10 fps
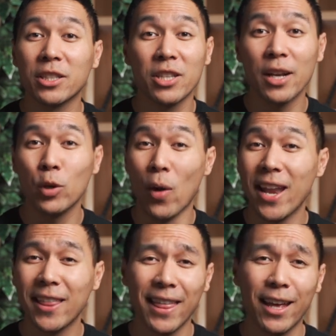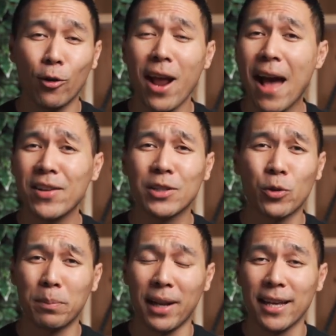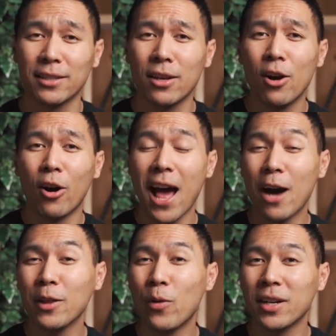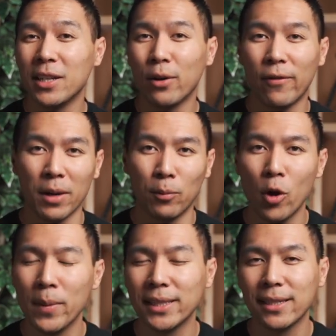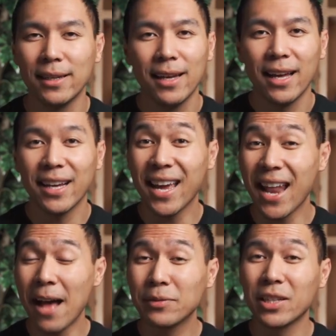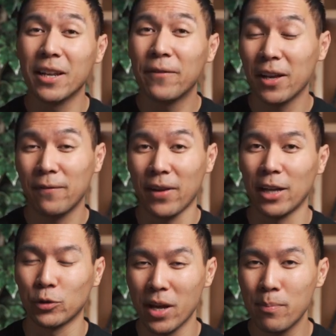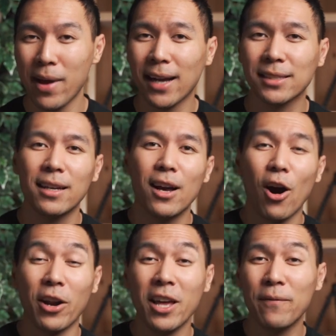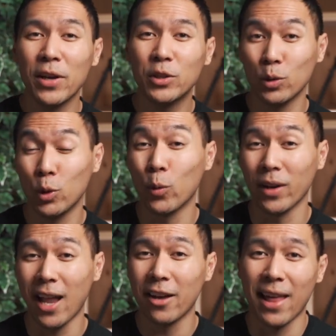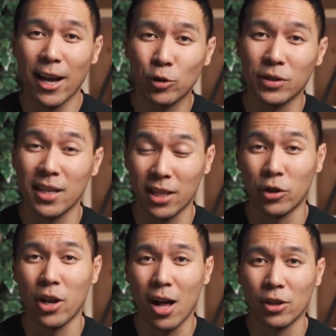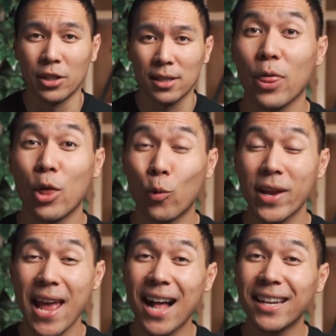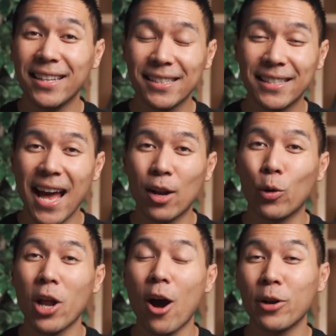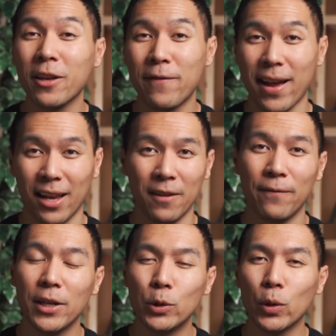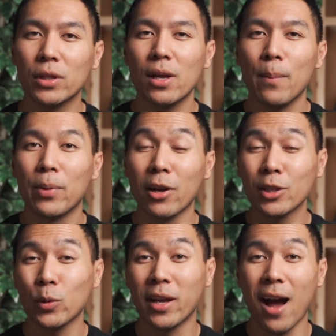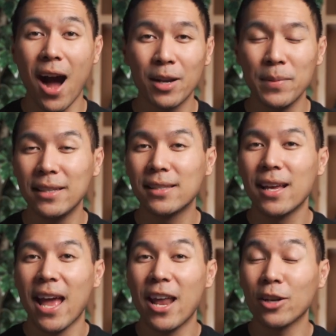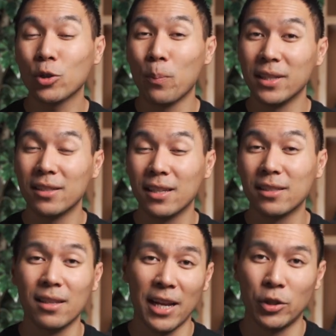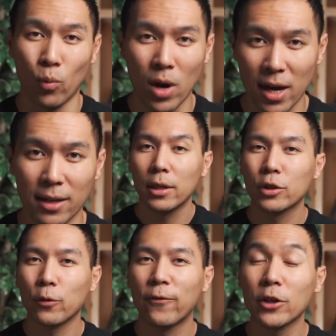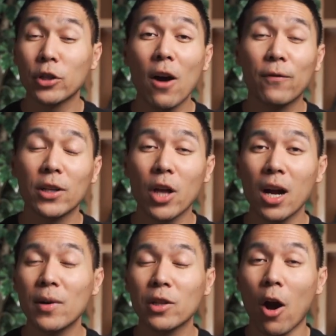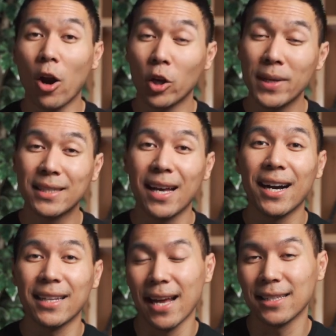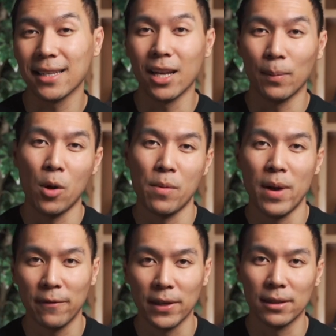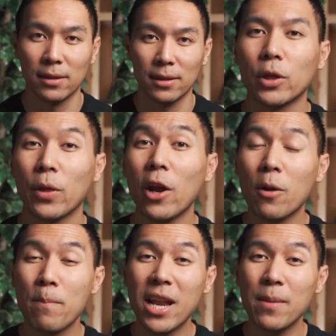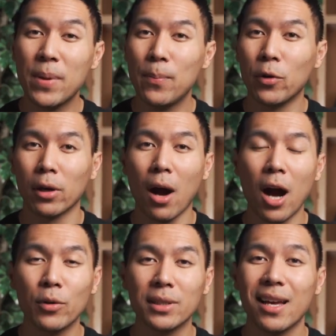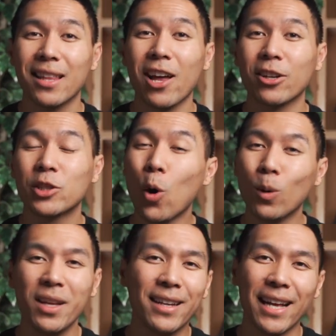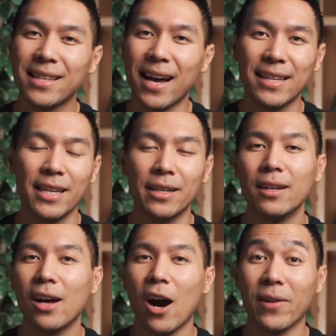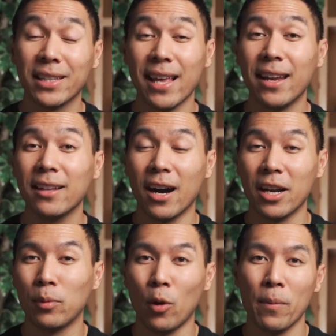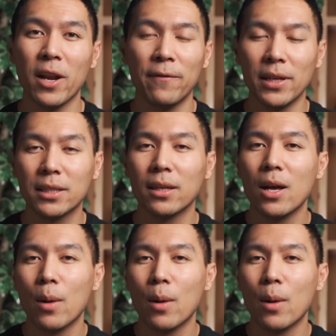does not do anything or have any sort of plans on how they want to deal with unemployment, it can have significant financial impacts on individuals who rely on the extra $600. The reality is that it will not only affect individuals, but also economies and also businesses nationwide. So first off, let's talk about the arguments against unemployment benefits. So there are many people in Congress that are totally against the idea of extending the unemployment benefits.